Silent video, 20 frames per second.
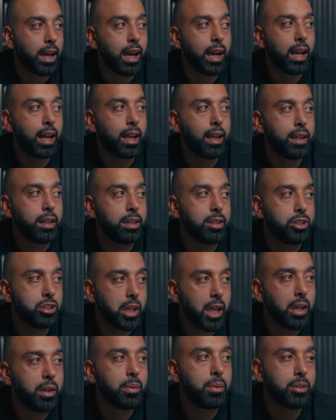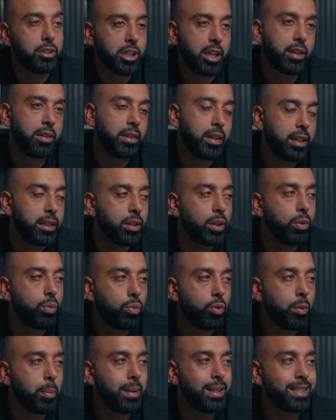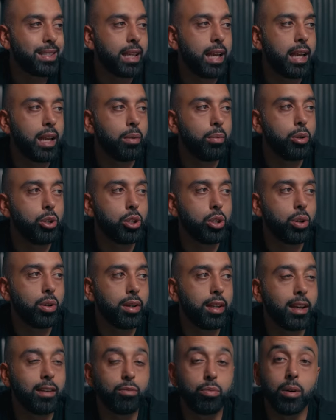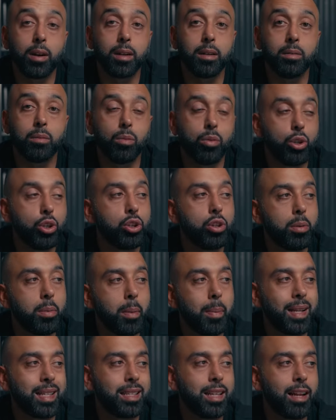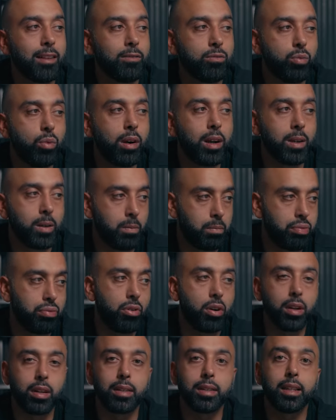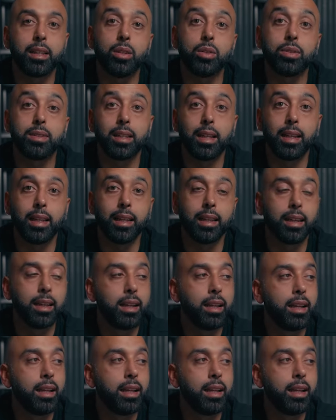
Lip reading: I generally though would be saying we should only have one. You should basically have one product that you're selling.